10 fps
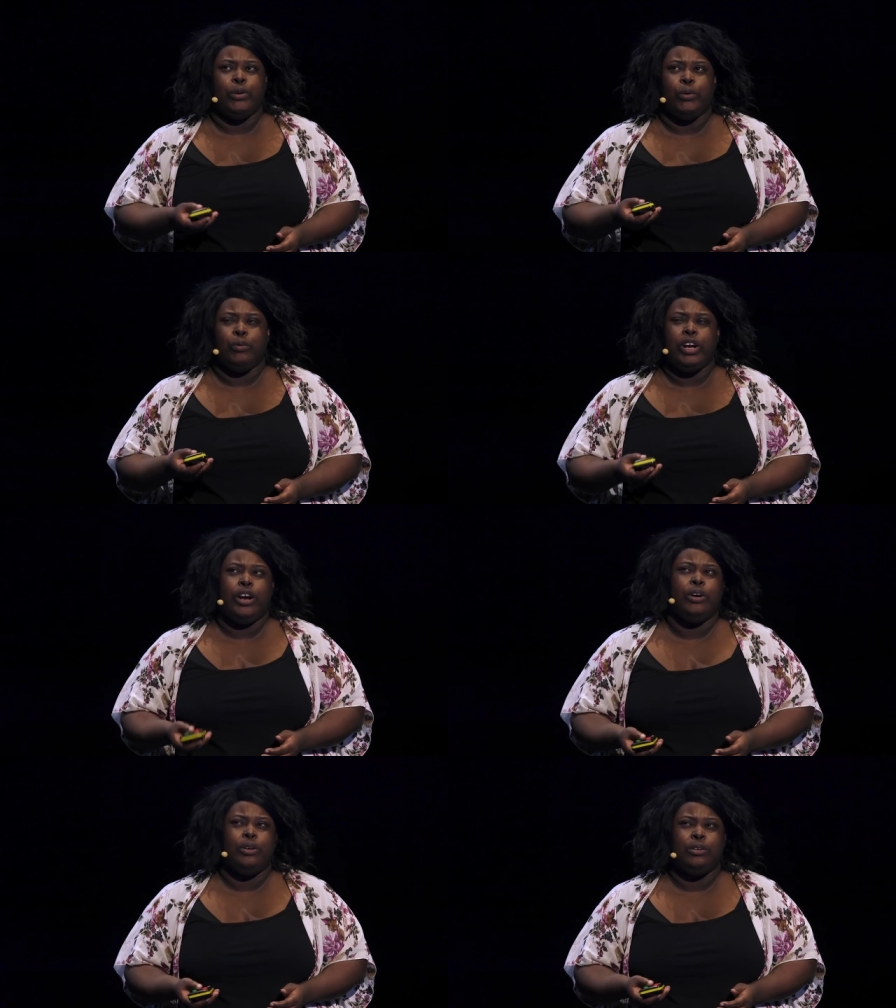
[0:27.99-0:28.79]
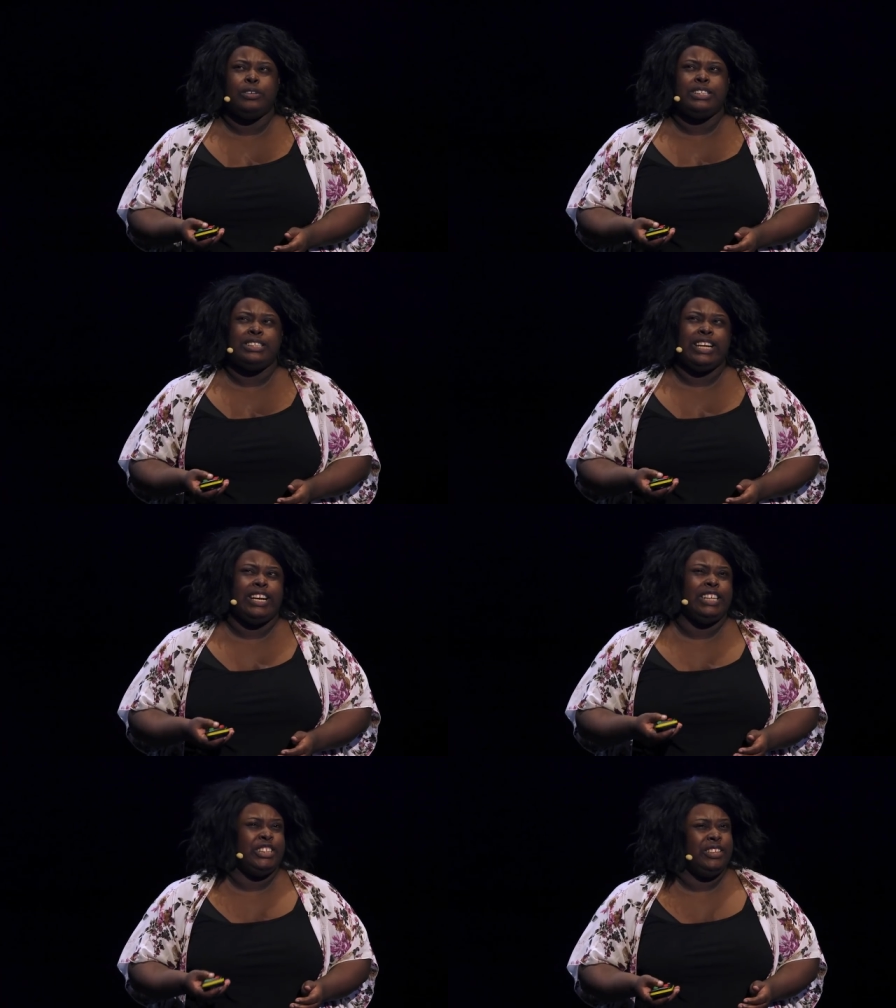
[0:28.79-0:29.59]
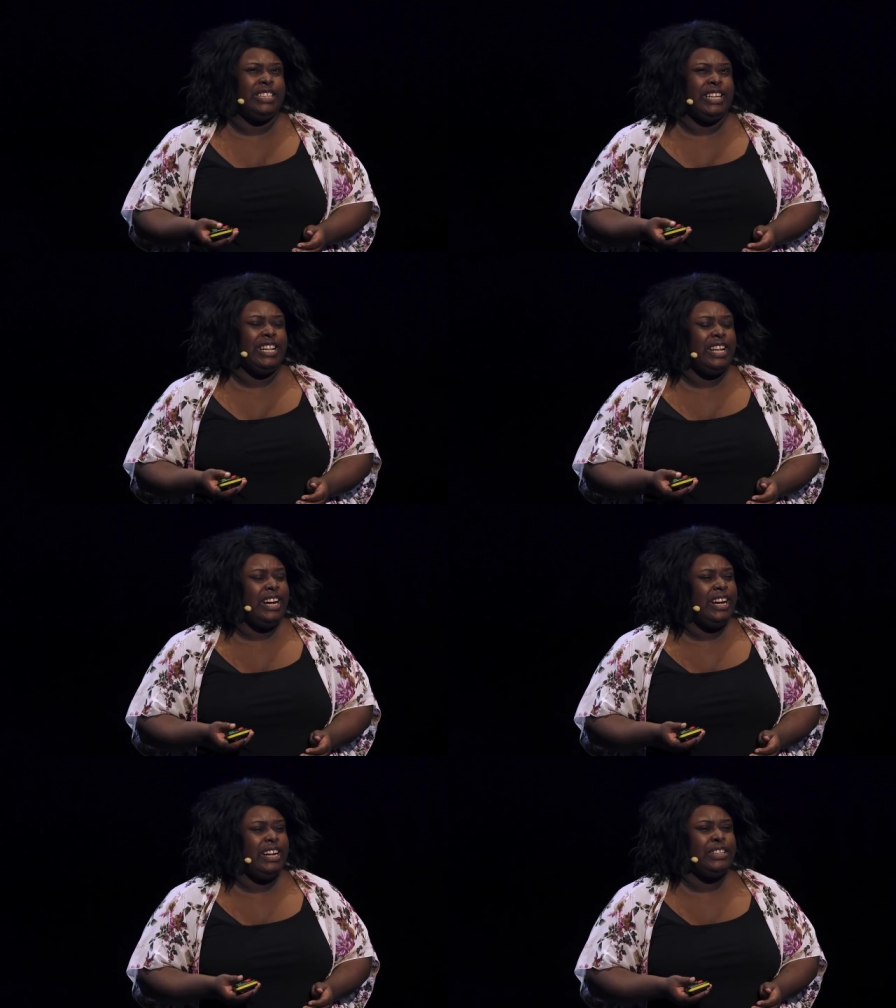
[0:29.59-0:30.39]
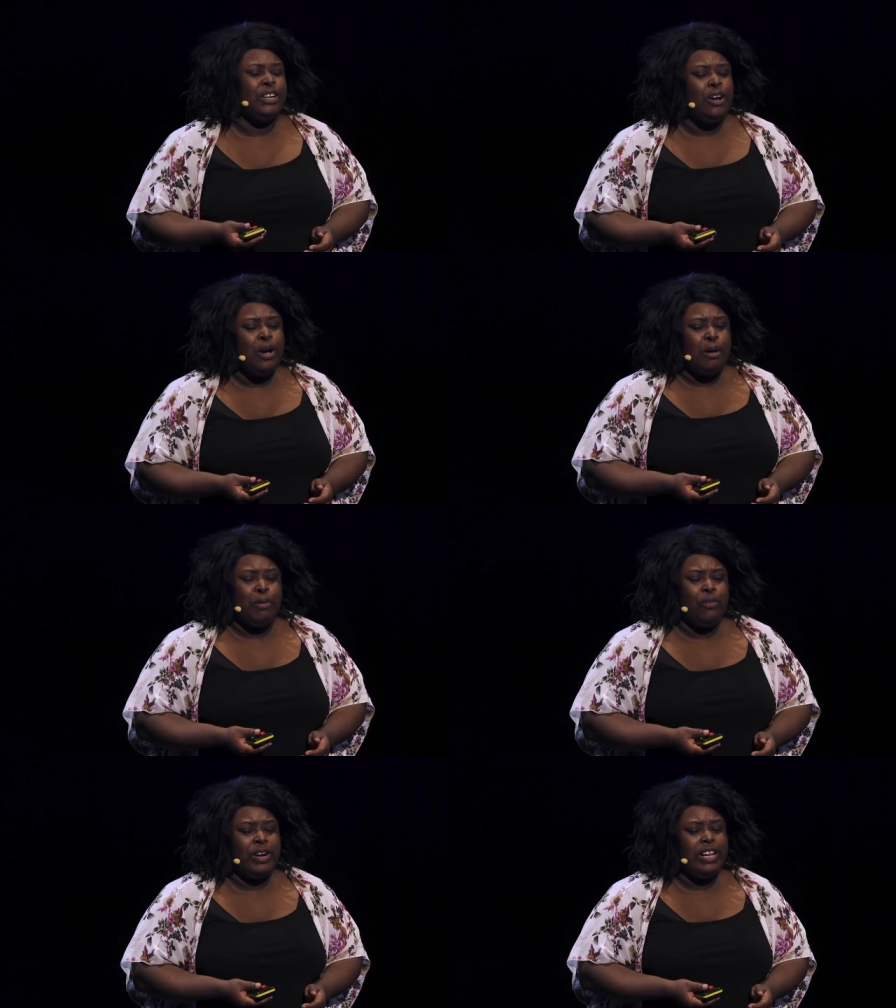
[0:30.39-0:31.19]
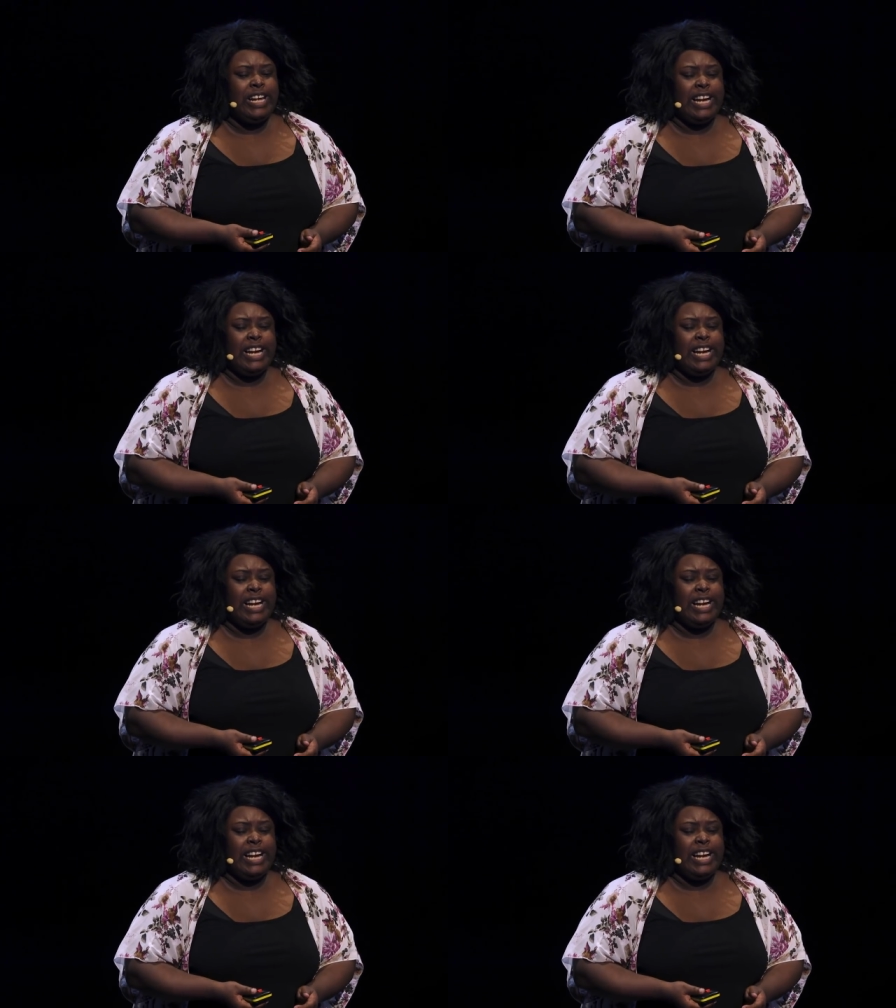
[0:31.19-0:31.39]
who codes, I guess you could say that. But really,